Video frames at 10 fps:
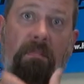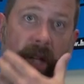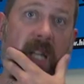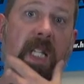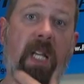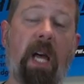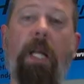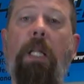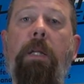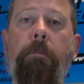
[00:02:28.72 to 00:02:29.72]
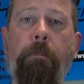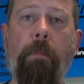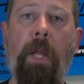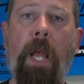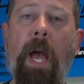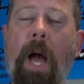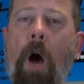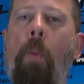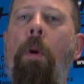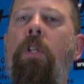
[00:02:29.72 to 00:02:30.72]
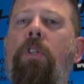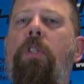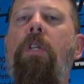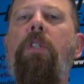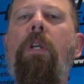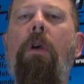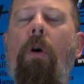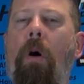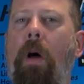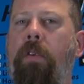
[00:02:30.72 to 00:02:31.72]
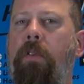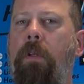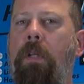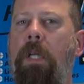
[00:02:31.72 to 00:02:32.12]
Exactly. How much does it cost?